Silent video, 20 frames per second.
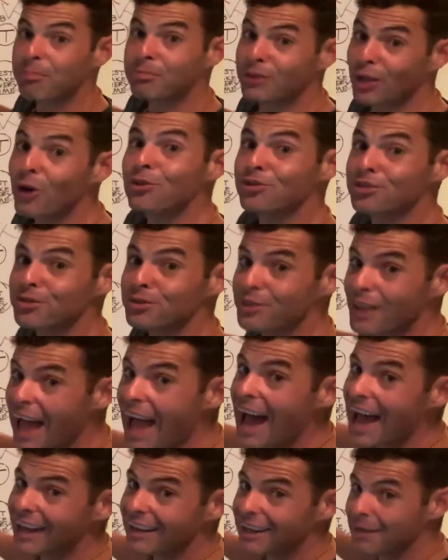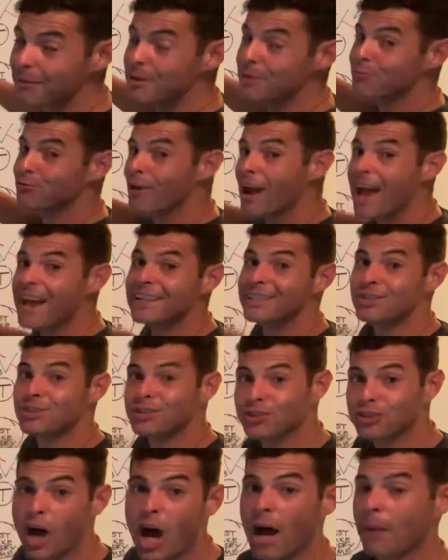don't do that. I mean, red is
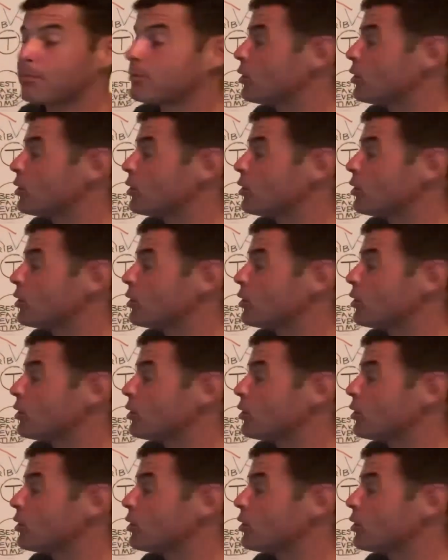stop,